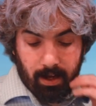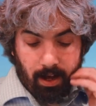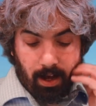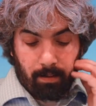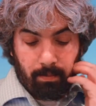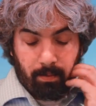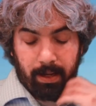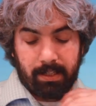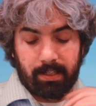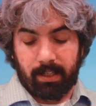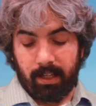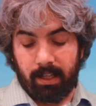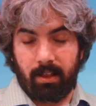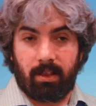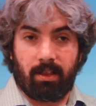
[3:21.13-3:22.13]
Um, but
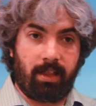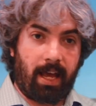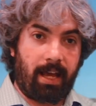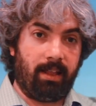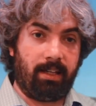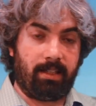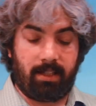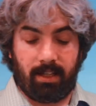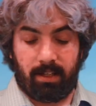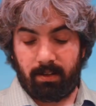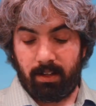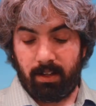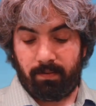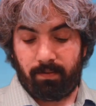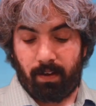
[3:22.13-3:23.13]
basically, they list these
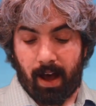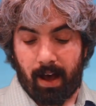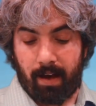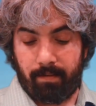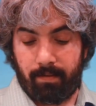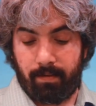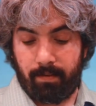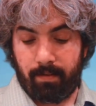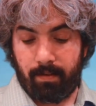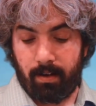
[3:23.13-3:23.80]
these five,